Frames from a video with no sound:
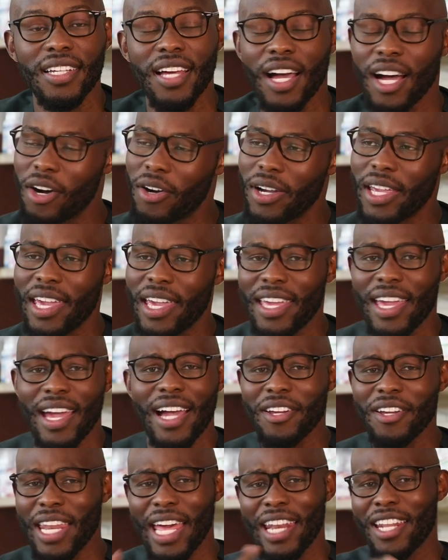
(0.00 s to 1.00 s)
Oh, okay. Yeah, I
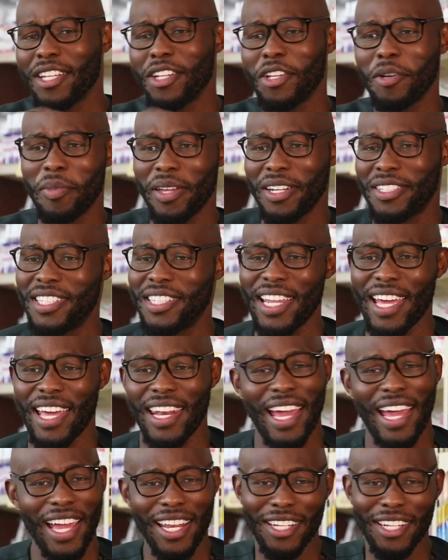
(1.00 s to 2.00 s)
could add a little bit to that.
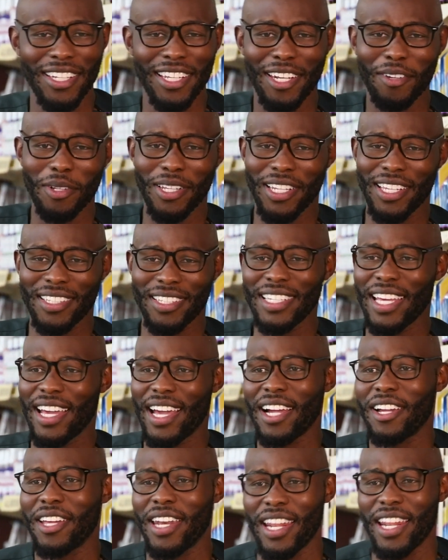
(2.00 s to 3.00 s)
I could
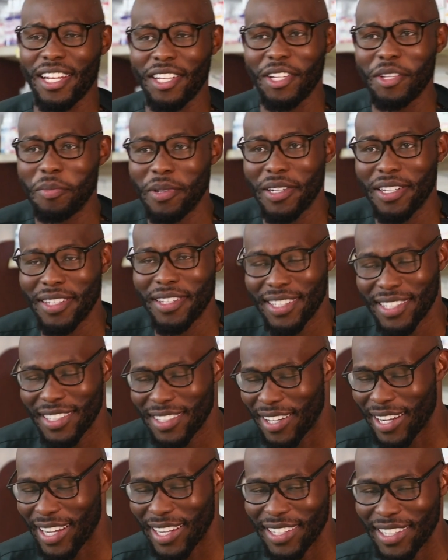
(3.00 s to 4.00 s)
add a little bit.
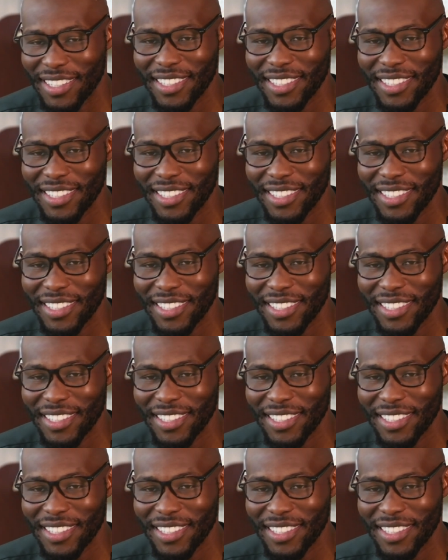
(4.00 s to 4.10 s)
Right.